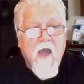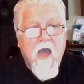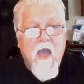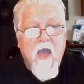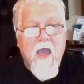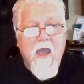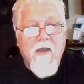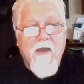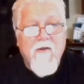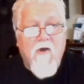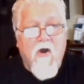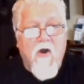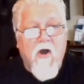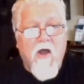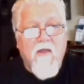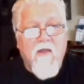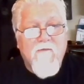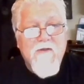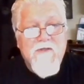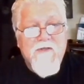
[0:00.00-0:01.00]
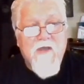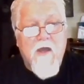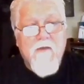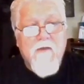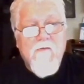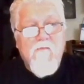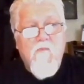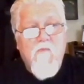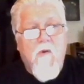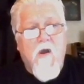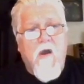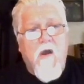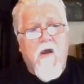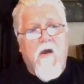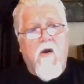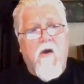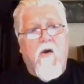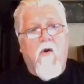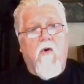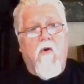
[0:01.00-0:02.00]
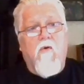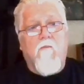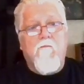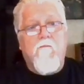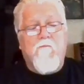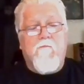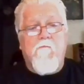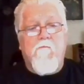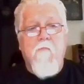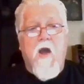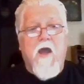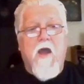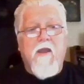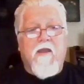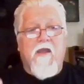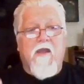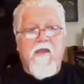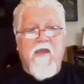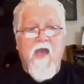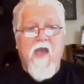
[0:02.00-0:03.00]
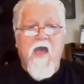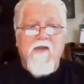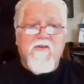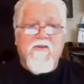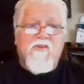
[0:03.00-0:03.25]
And all of a sudden, whoa! Mike again